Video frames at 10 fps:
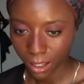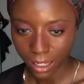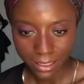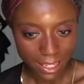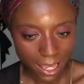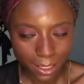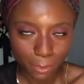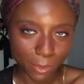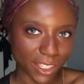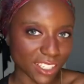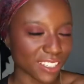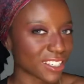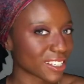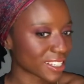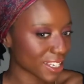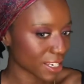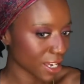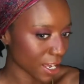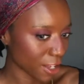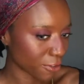Yeah, but this is
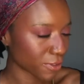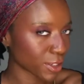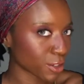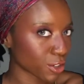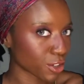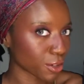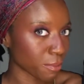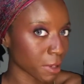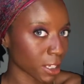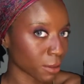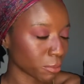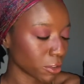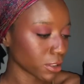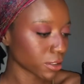the finished makeup look